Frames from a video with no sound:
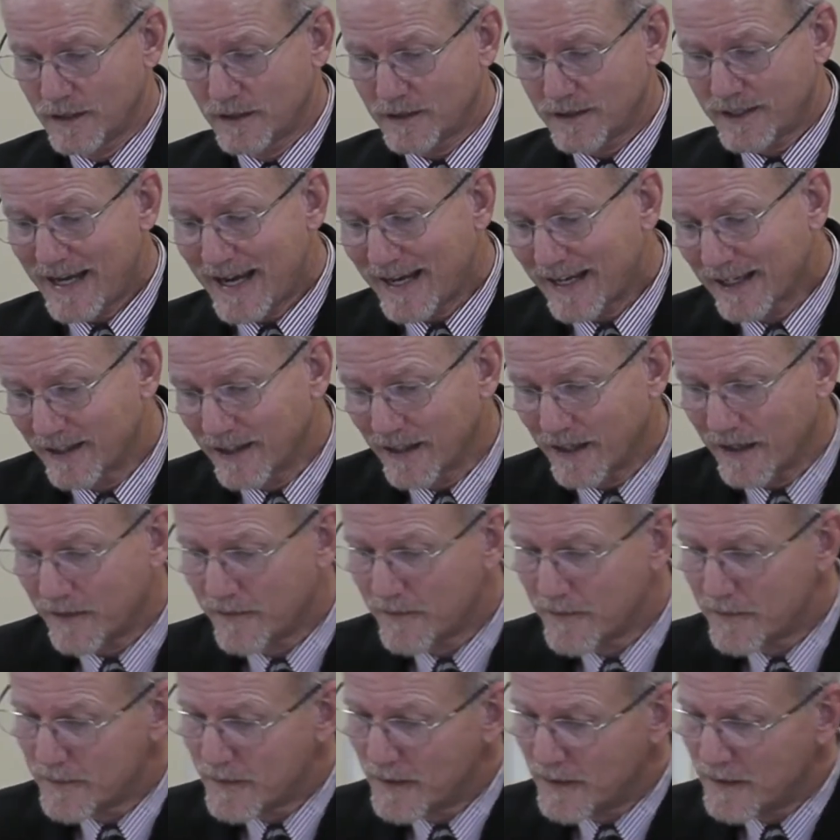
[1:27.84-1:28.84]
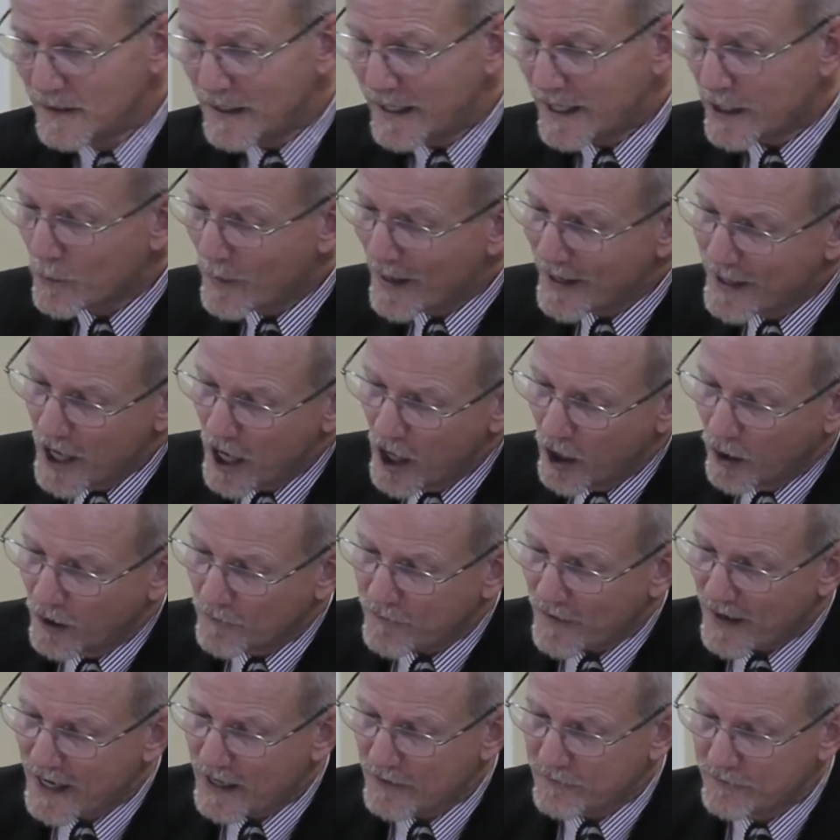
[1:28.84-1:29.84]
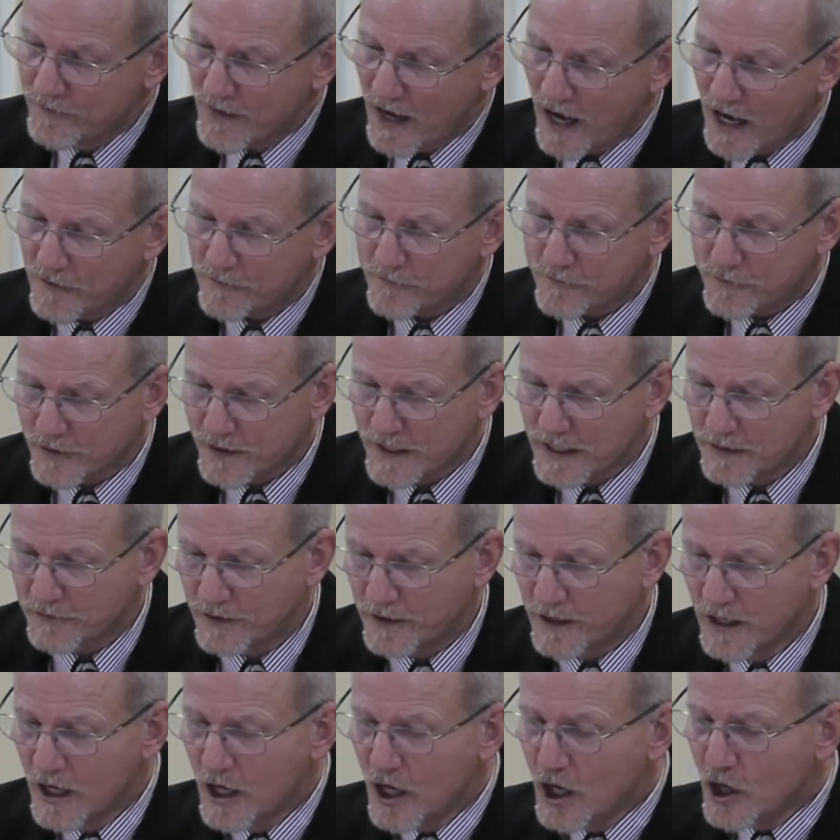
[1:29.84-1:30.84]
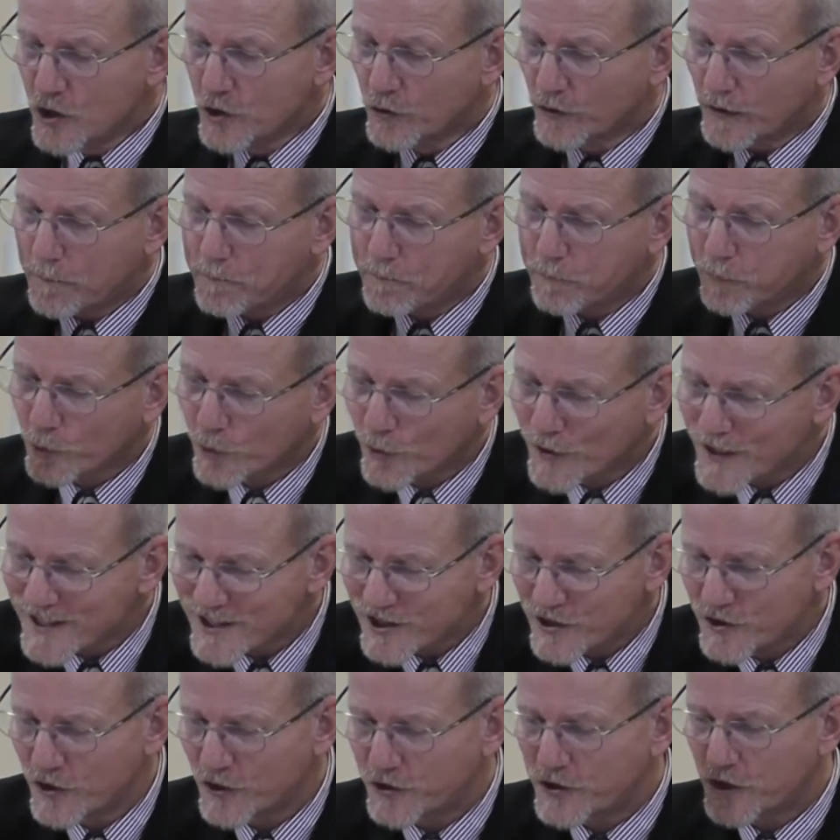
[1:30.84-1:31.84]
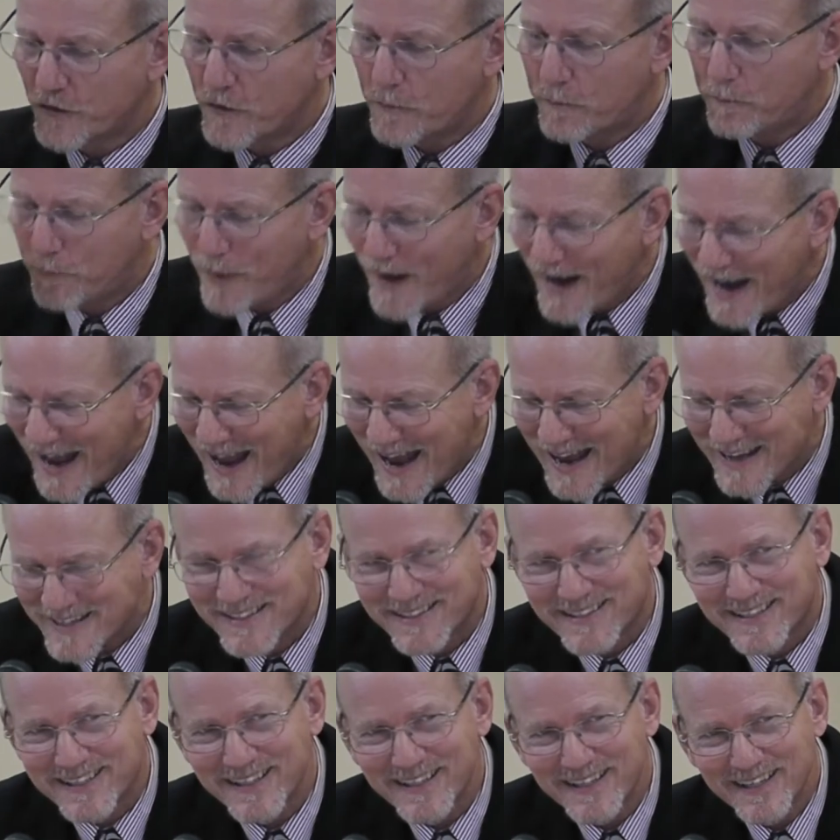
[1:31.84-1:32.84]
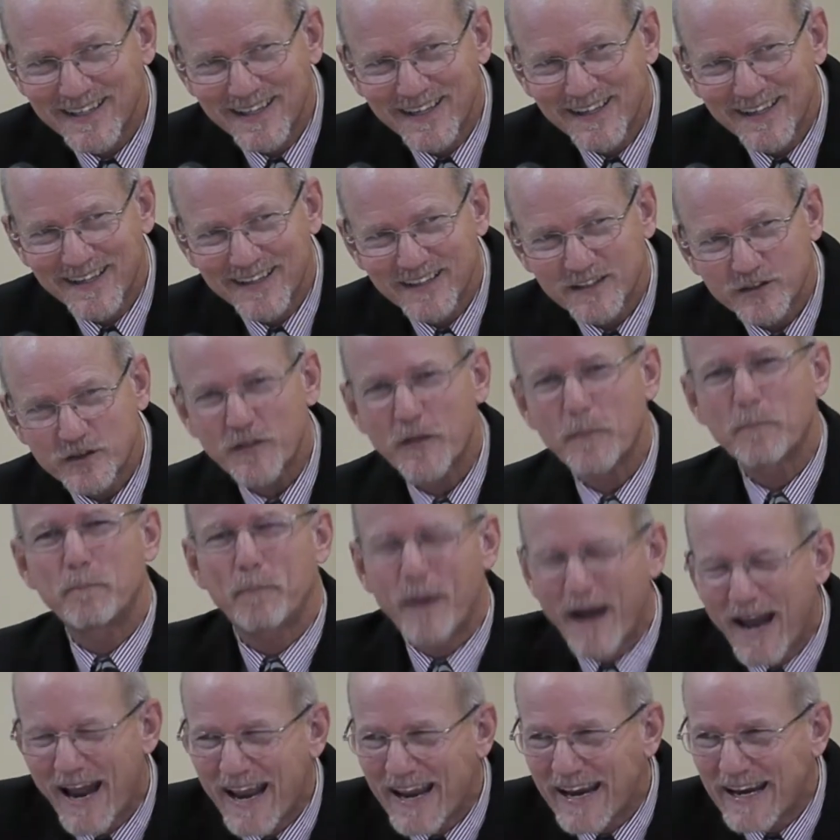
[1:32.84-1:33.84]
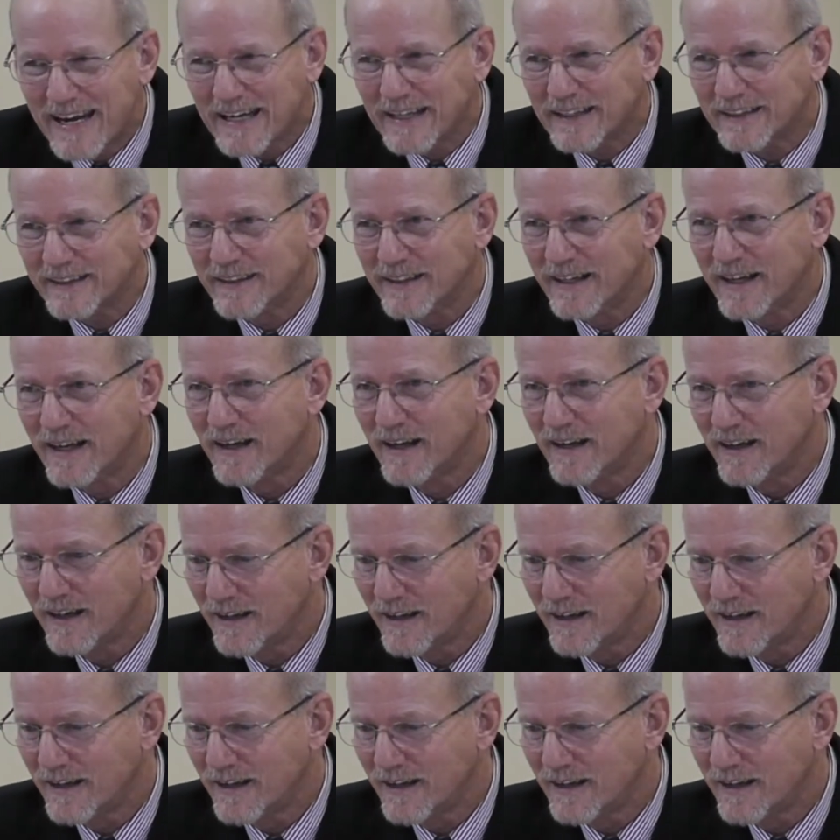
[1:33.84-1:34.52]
Secondly, how do I know if I have not forgiven? You're a prisoner to the past, to the pain.